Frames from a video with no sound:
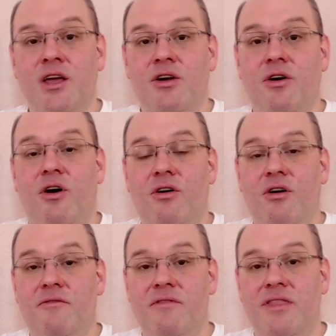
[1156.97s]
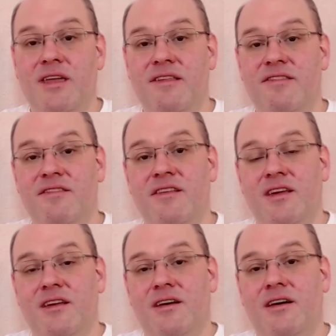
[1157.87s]
All of this
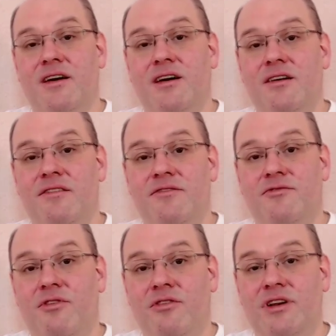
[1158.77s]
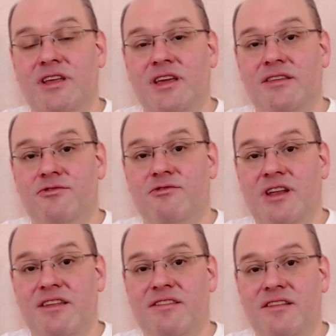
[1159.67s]
uh, strongly
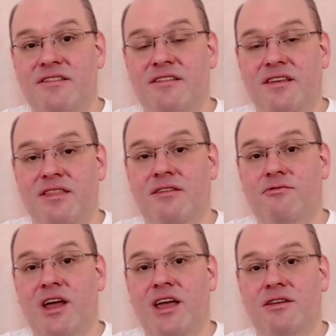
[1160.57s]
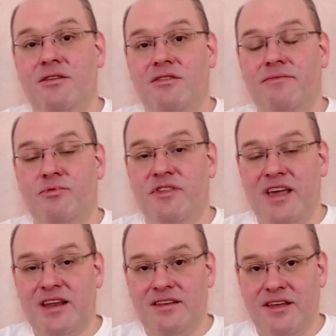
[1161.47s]
increases the rate of
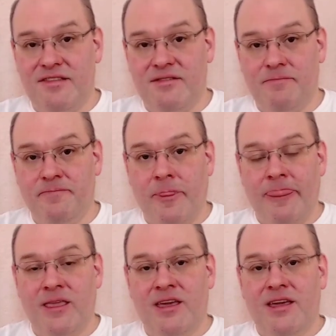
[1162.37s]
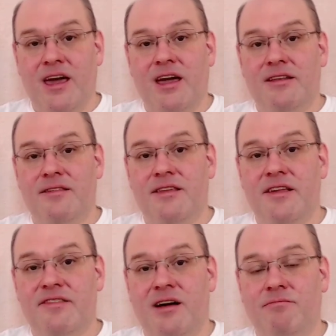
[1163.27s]
presenteeism. And the
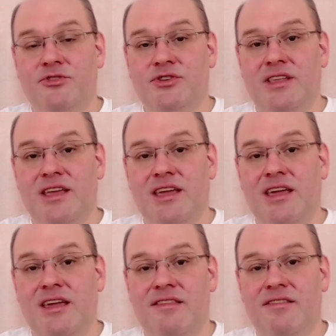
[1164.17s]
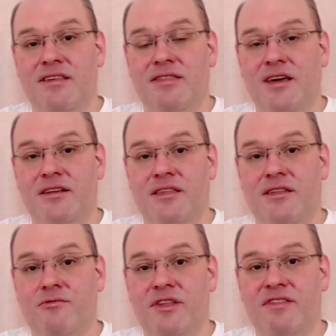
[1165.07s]
assumption is that
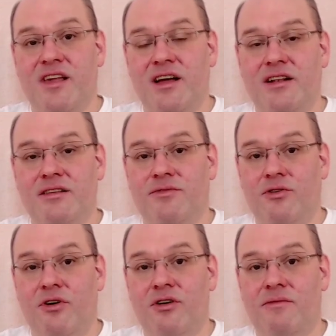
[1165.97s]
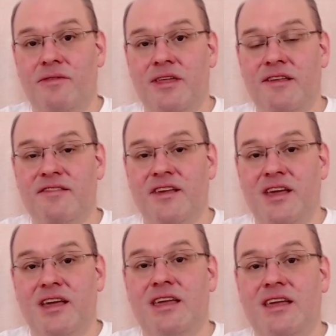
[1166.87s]
the result for all of this
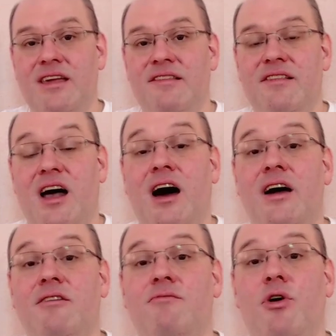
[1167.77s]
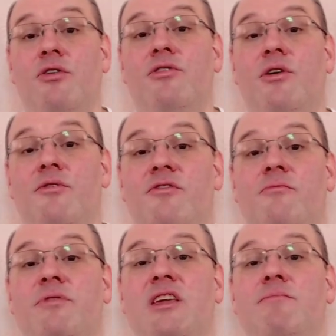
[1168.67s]
is a high workload. So
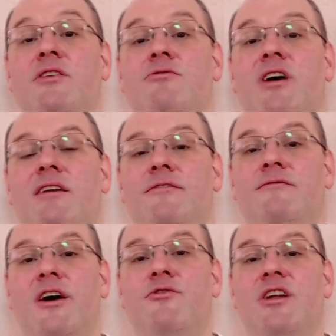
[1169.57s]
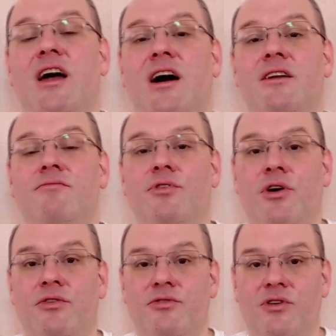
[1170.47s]
people who have a very high
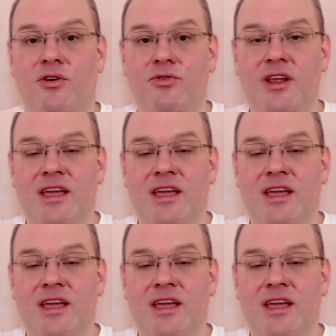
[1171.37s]
workload